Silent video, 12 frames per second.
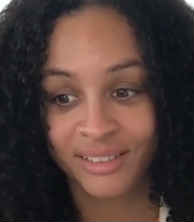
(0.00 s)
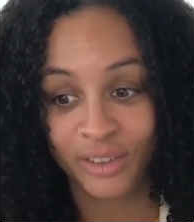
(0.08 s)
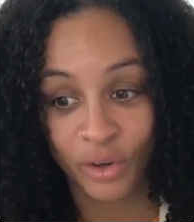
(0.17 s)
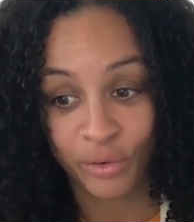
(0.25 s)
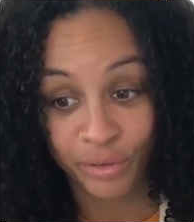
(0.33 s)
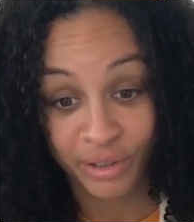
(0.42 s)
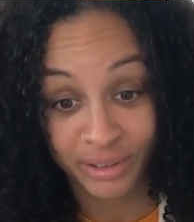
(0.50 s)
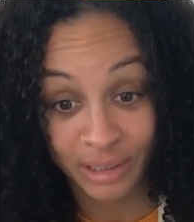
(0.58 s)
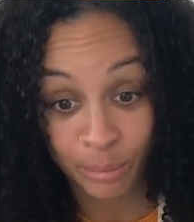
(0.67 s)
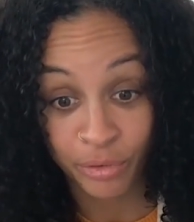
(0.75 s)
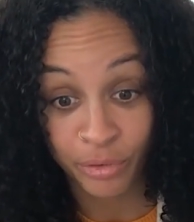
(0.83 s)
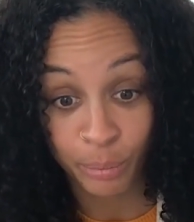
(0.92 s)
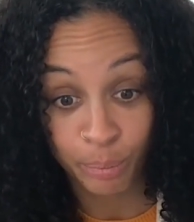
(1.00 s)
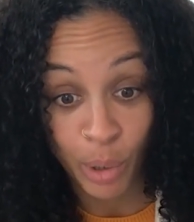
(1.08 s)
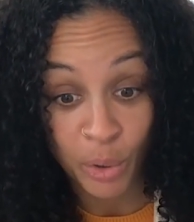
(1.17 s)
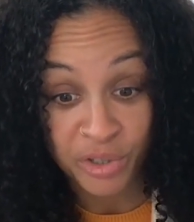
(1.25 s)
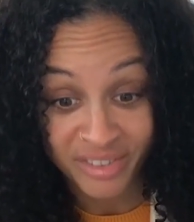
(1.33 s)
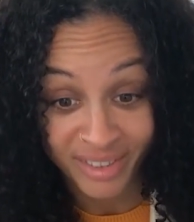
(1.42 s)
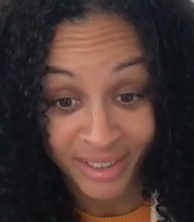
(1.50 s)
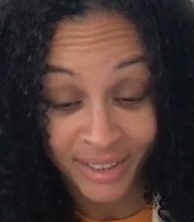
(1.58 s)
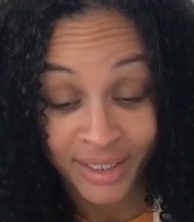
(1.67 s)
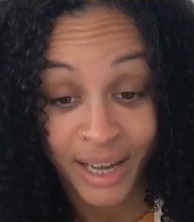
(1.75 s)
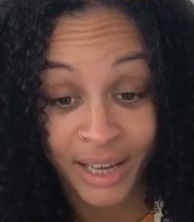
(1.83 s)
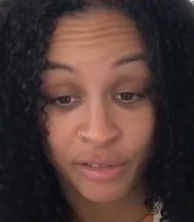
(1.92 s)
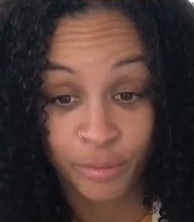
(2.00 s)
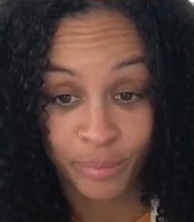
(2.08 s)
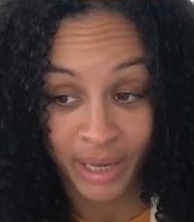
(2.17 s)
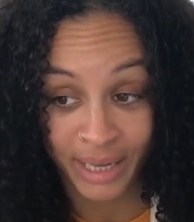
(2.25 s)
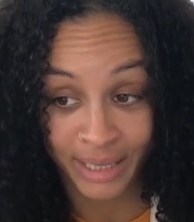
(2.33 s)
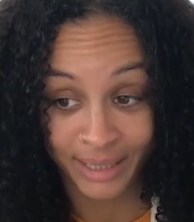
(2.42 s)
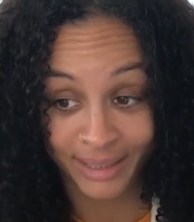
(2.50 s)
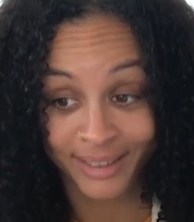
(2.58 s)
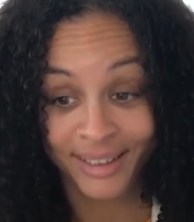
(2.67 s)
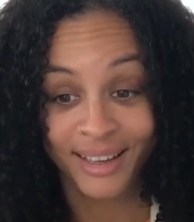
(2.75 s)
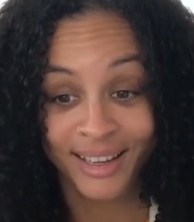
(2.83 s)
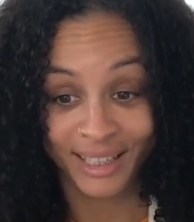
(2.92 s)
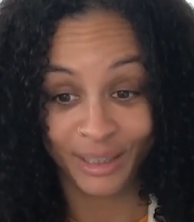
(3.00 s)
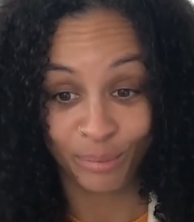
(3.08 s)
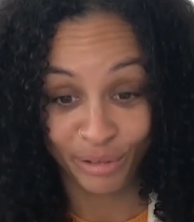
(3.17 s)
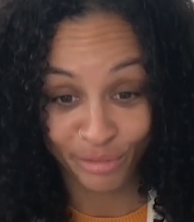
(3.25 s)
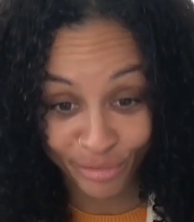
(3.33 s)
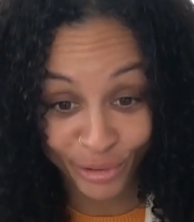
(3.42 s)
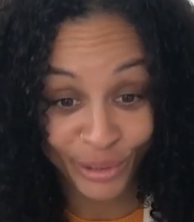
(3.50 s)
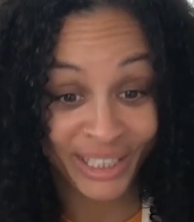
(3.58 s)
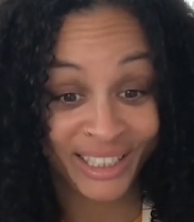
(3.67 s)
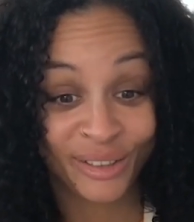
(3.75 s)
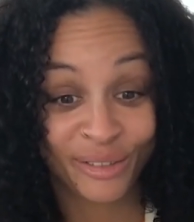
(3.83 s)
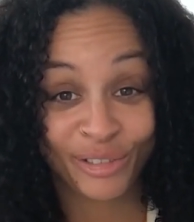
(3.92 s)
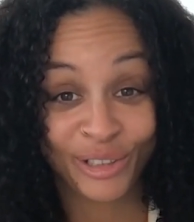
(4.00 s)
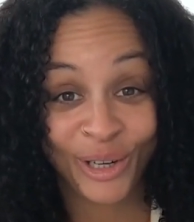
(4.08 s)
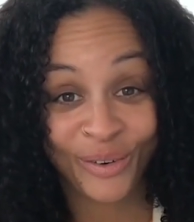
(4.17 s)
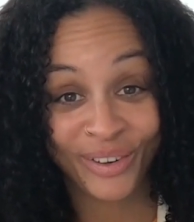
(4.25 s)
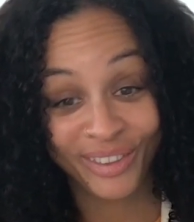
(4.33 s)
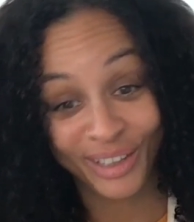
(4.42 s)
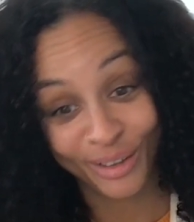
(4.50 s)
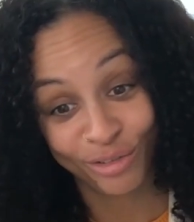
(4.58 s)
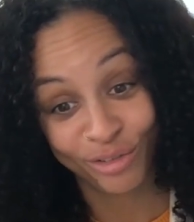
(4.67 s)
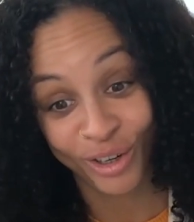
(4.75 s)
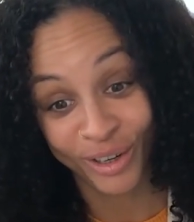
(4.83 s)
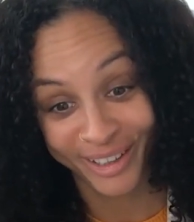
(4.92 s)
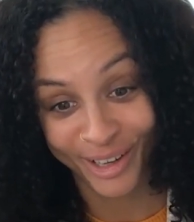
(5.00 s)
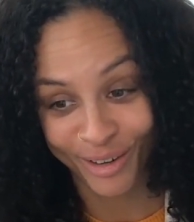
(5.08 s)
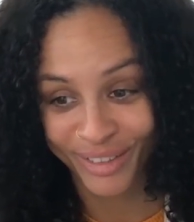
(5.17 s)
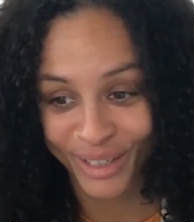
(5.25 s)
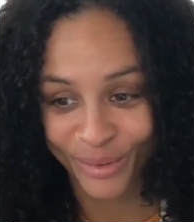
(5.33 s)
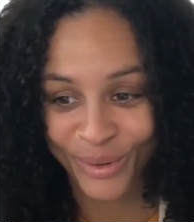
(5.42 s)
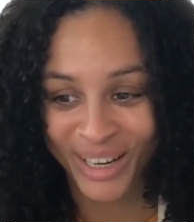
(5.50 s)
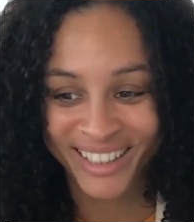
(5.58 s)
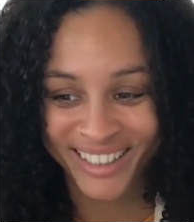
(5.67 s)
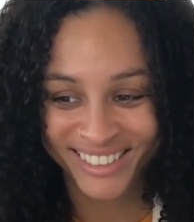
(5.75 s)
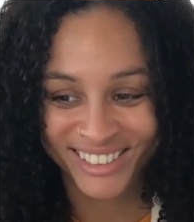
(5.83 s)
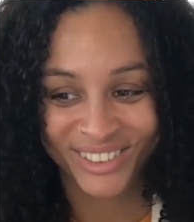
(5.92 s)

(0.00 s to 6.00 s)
So for example, for posting, I can be fully in the flow and then falling off that wagon.